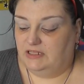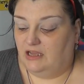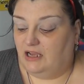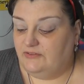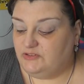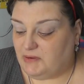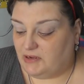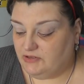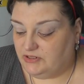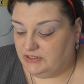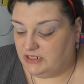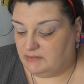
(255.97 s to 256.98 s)
I've
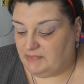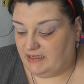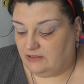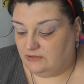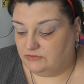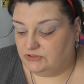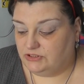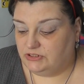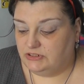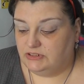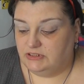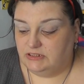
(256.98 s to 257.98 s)
spoken
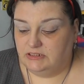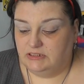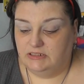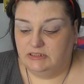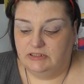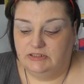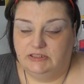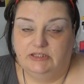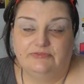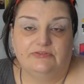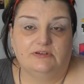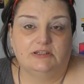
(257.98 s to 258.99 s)
about the
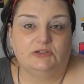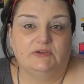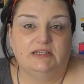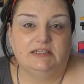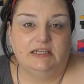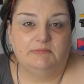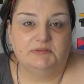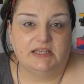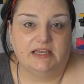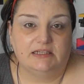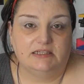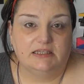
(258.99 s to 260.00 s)
difference between deep
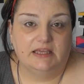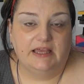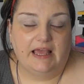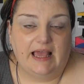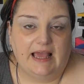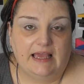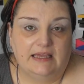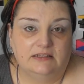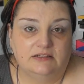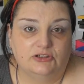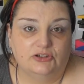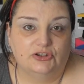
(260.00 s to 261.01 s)
set
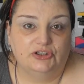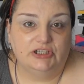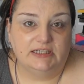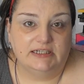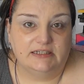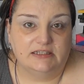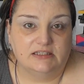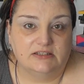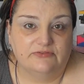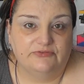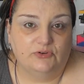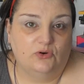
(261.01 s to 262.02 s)
and hooded lids
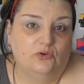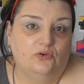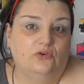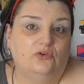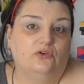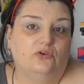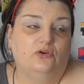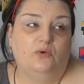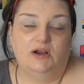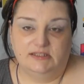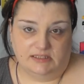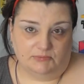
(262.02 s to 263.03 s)
for
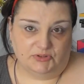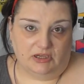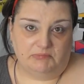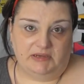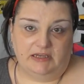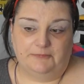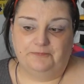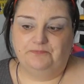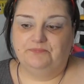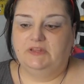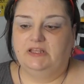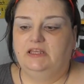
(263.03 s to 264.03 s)
quite some time now,
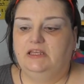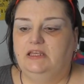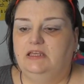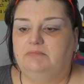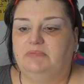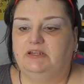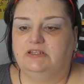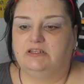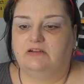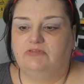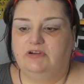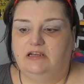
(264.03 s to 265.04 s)
because I
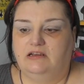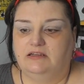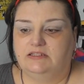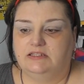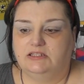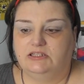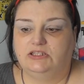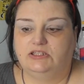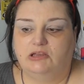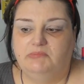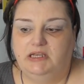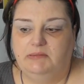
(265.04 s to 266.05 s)
realised that
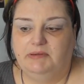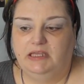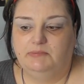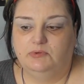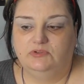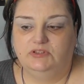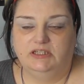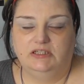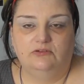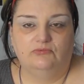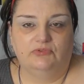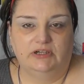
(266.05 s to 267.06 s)
so many people
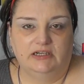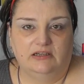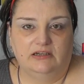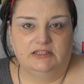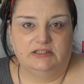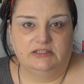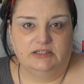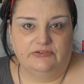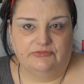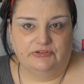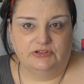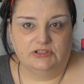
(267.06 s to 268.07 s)
didn't realise the
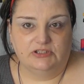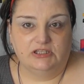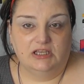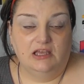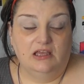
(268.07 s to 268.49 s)
difference.